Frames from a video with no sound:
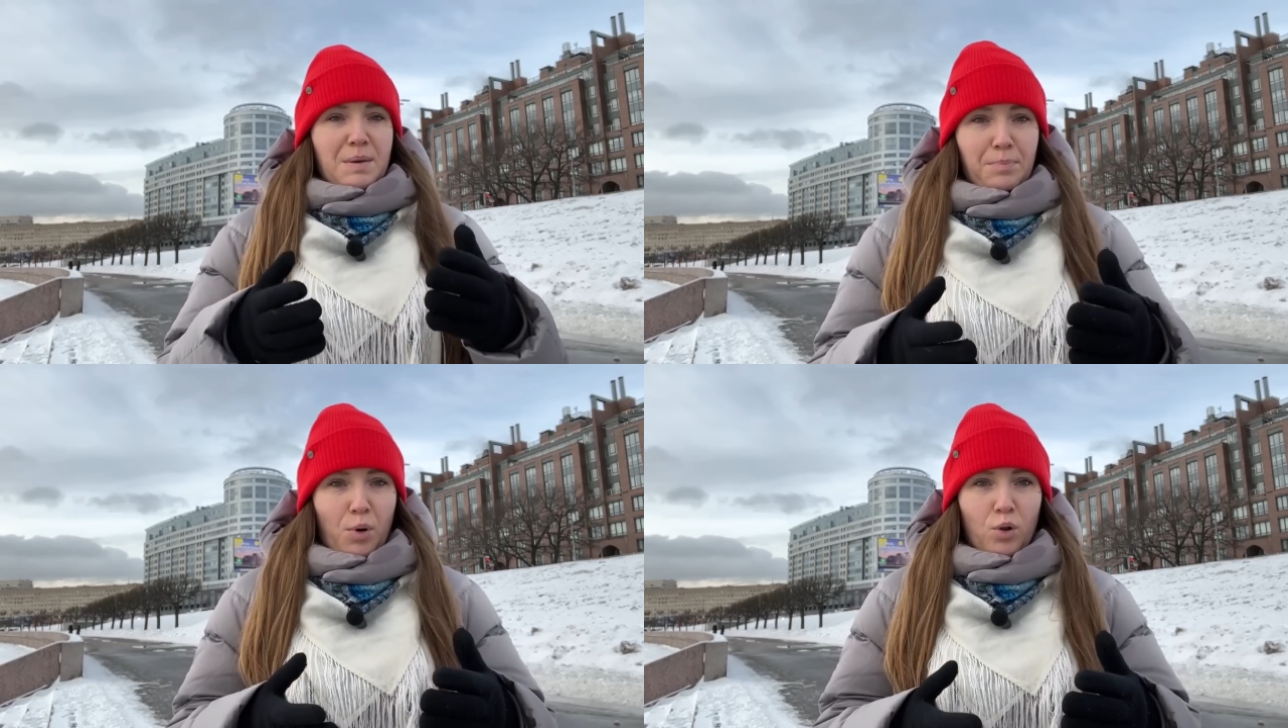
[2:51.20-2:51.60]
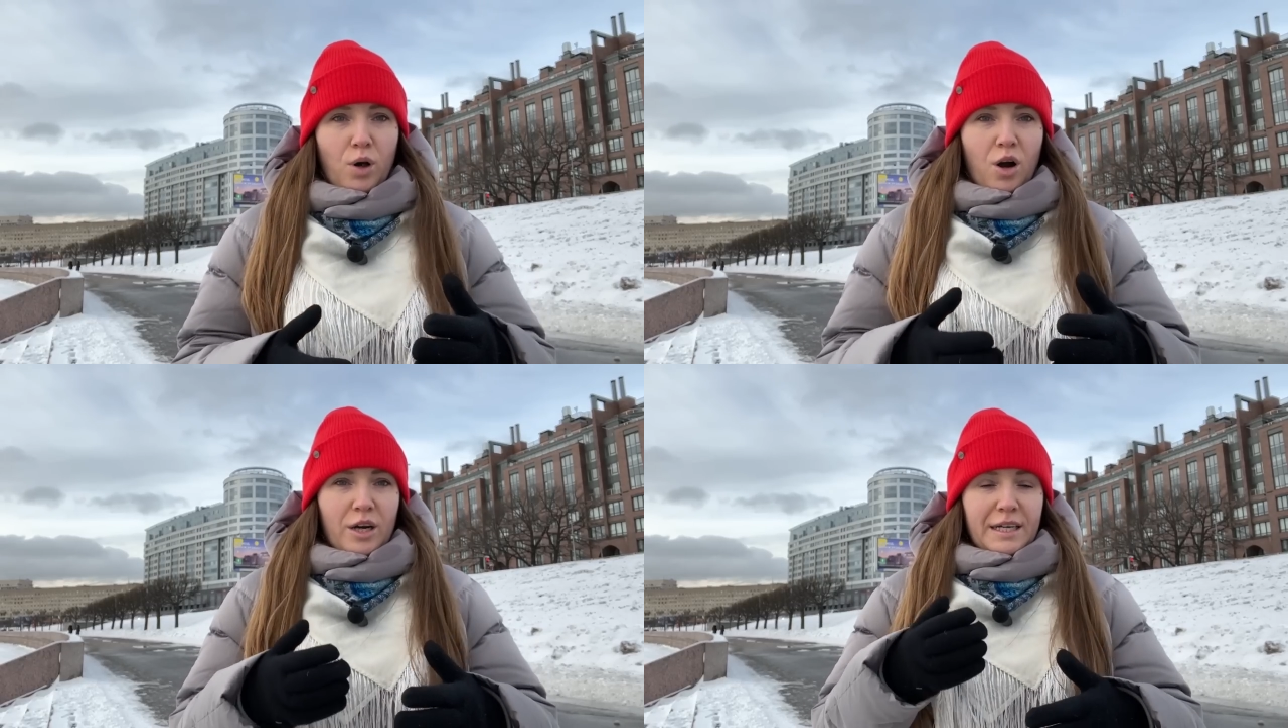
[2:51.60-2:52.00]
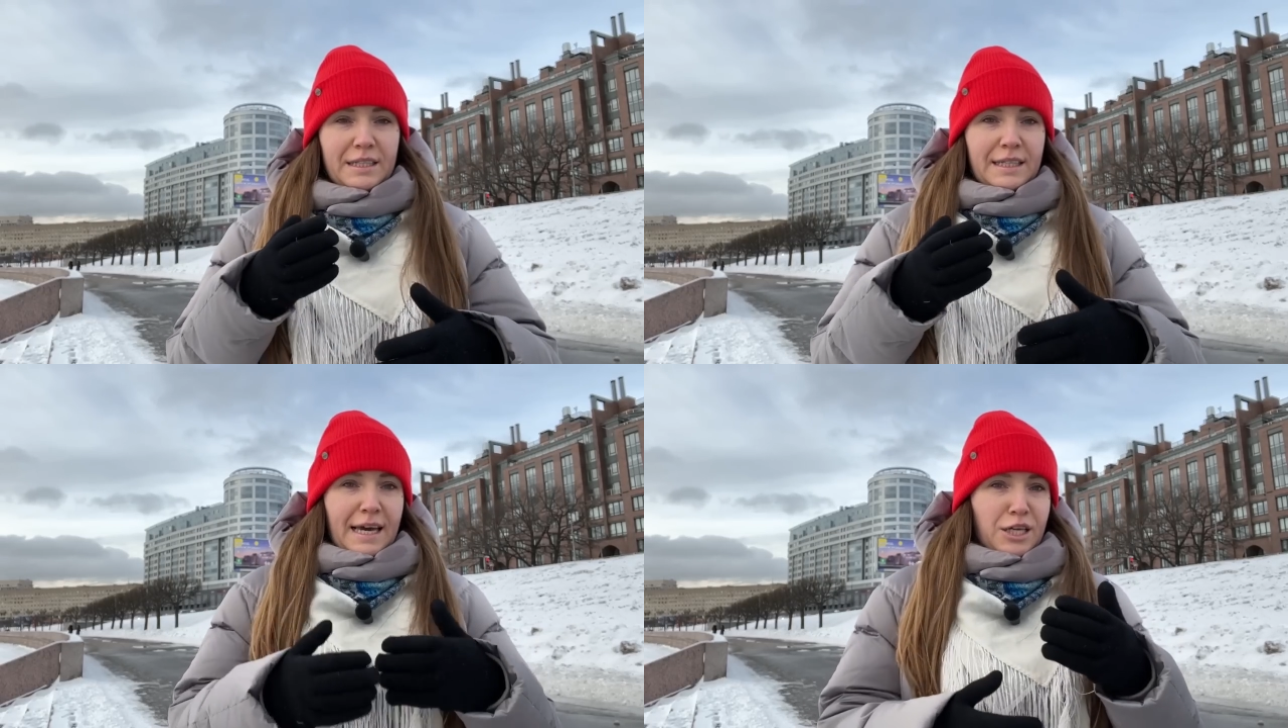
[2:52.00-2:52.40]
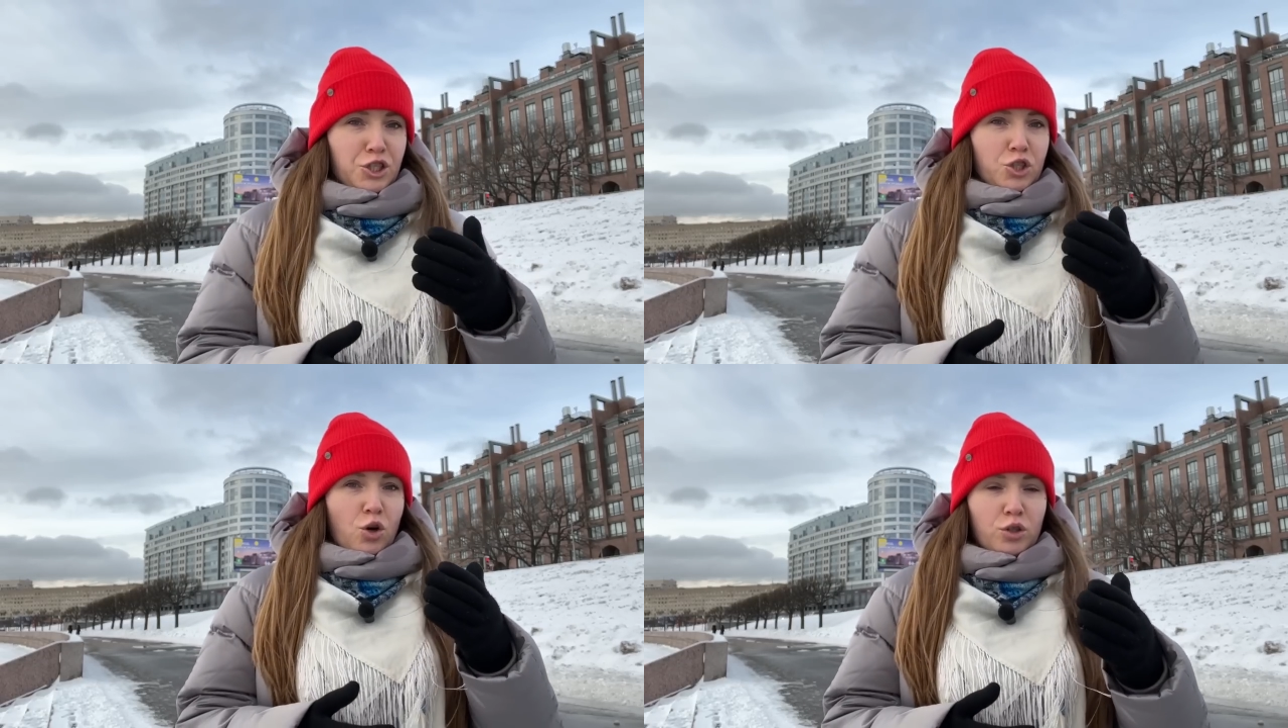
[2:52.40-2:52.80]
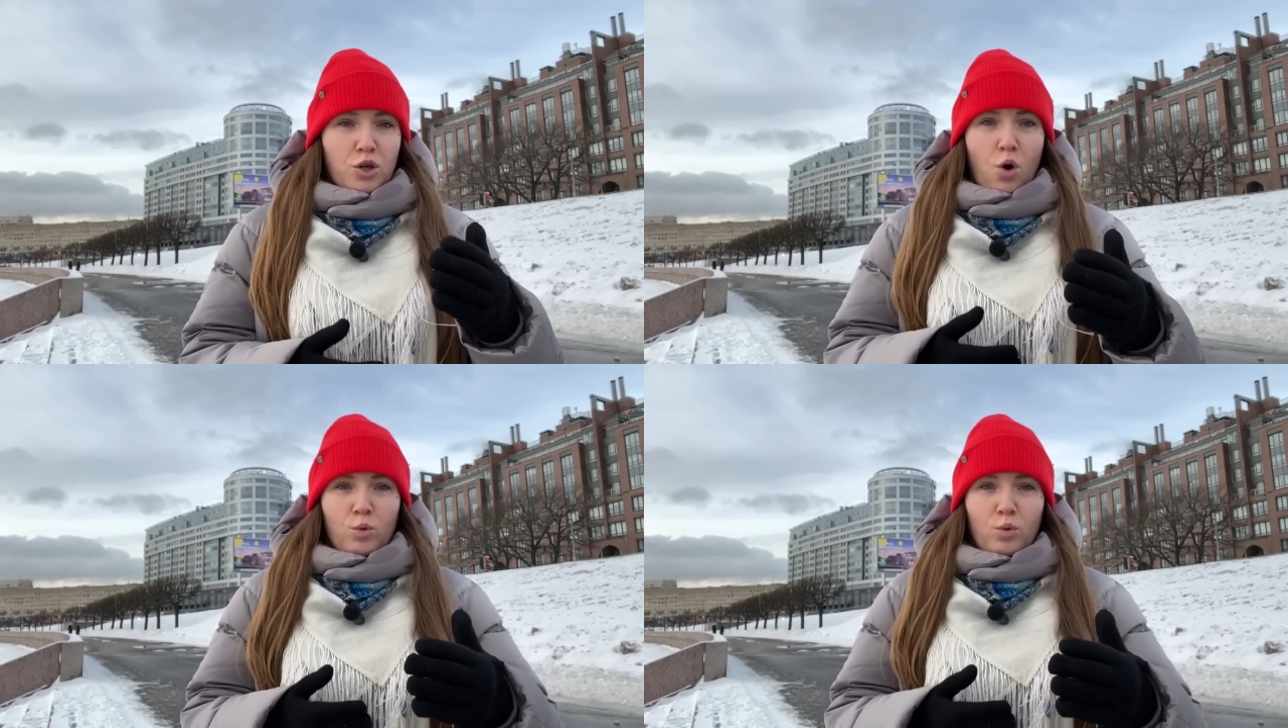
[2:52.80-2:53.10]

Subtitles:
people are engaged not